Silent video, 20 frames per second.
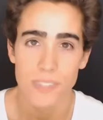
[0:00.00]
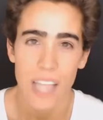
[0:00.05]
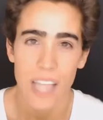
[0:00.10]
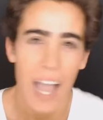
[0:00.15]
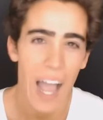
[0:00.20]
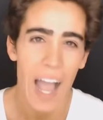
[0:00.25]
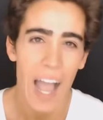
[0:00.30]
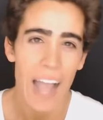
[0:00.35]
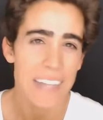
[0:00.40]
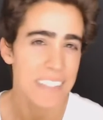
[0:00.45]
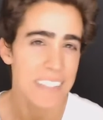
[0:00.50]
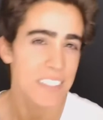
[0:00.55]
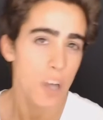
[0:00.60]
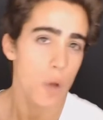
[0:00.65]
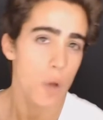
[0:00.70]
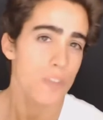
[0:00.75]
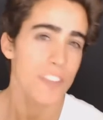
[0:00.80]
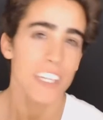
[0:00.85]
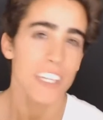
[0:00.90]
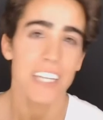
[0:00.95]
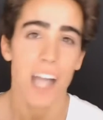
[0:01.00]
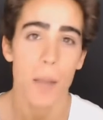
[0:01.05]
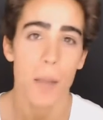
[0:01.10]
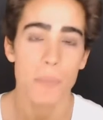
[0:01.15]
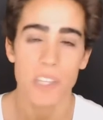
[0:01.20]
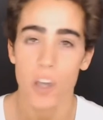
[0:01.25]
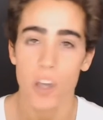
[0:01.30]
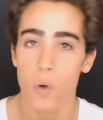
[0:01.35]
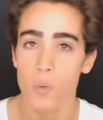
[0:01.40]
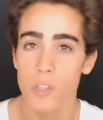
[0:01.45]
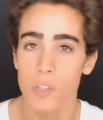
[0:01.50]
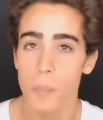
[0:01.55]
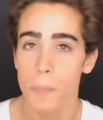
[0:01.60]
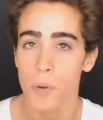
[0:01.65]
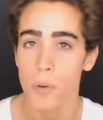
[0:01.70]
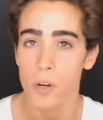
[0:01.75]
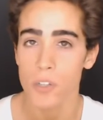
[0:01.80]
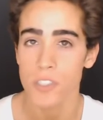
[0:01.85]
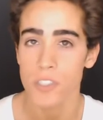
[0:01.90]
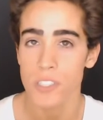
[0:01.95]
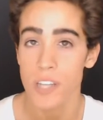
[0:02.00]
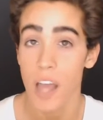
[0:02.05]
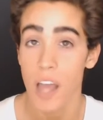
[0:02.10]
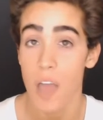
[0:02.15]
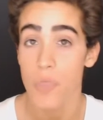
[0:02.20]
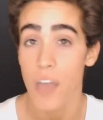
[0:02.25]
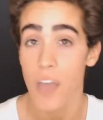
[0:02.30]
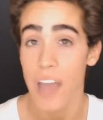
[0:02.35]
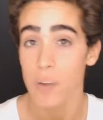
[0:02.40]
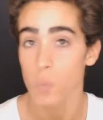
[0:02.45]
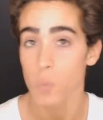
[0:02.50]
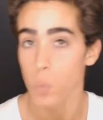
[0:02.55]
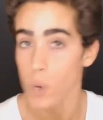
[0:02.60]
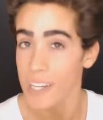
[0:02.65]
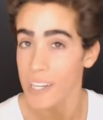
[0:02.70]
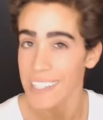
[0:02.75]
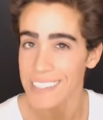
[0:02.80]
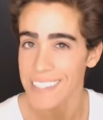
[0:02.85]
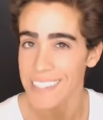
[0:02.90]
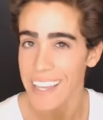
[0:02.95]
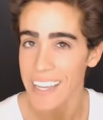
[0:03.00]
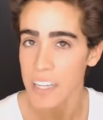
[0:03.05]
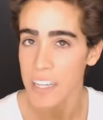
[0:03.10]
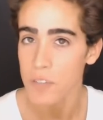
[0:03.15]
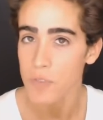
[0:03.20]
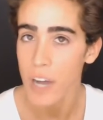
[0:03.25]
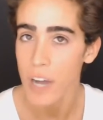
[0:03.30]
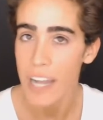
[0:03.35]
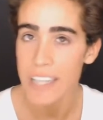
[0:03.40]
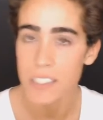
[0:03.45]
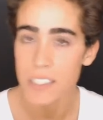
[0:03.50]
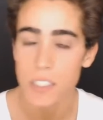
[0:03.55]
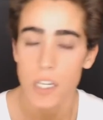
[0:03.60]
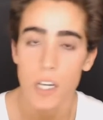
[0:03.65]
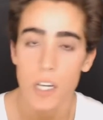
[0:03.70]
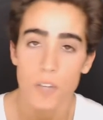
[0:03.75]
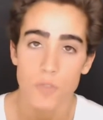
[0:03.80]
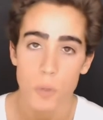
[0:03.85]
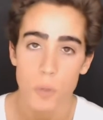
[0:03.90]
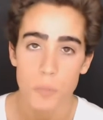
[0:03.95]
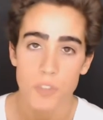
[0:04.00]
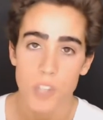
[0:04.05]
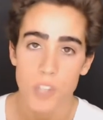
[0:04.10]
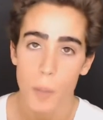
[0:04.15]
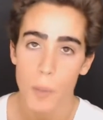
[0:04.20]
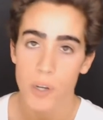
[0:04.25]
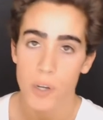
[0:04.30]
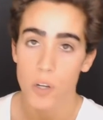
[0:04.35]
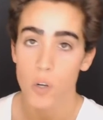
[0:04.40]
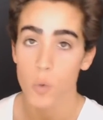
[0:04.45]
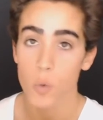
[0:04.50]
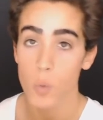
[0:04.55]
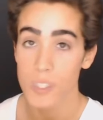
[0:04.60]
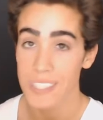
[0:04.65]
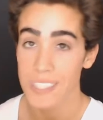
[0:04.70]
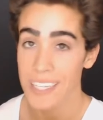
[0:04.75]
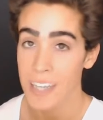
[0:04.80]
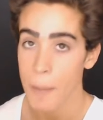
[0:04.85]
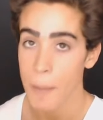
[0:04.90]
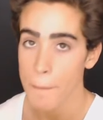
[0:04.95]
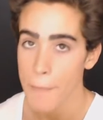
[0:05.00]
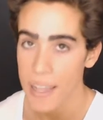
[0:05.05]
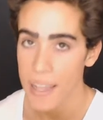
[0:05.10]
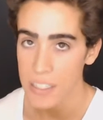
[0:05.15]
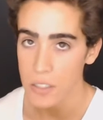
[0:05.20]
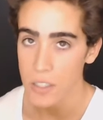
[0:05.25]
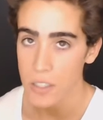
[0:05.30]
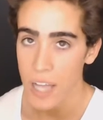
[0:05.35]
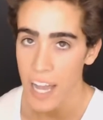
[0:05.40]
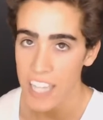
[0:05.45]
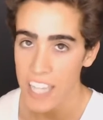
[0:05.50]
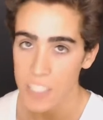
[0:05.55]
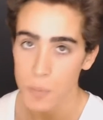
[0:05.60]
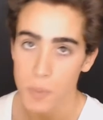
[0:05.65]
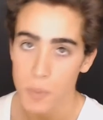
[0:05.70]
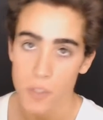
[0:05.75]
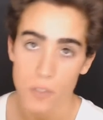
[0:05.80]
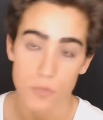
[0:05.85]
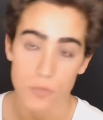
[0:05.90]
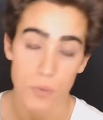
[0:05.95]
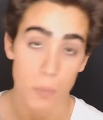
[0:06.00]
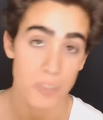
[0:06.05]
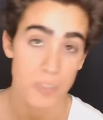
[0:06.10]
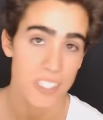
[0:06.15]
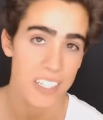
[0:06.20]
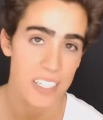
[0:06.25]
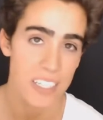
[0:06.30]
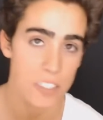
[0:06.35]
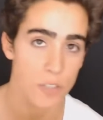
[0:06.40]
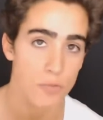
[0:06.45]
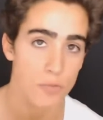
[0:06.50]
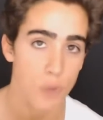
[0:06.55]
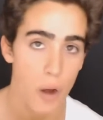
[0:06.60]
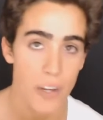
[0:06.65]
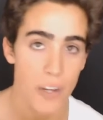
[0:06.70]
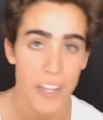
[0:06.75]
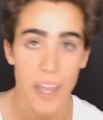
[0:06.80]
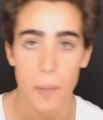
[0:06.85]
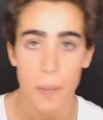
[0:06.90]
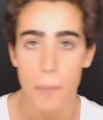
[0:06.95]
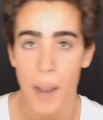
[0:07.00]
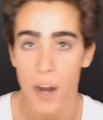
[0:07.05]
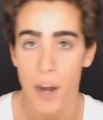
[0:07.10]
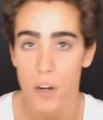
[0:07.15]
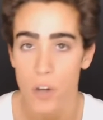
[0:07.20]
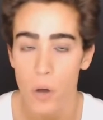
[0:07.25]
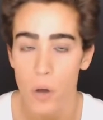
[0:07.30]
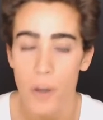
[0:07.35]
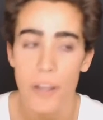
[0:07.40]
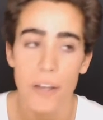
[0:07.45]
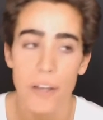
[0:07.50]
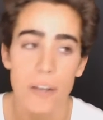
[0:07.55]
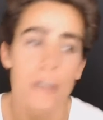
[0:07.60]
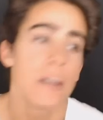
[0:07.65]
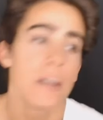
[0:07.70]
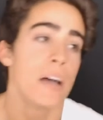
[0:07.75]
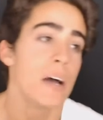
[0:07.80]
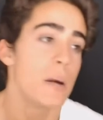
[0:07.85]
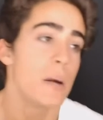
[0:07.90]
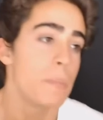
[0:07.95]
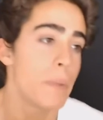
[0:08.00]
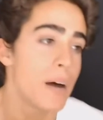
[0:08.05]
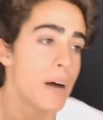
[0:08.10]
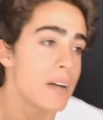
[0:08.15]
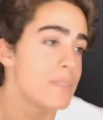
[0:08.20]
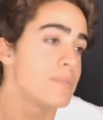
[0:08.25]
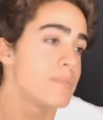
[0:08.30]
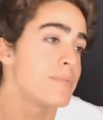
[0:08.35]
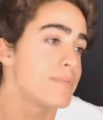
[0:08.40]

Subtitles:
I don't think I'm the only person that wouldn't take advice from someone who was in a mental hospital from schizophrenia and paranoia, but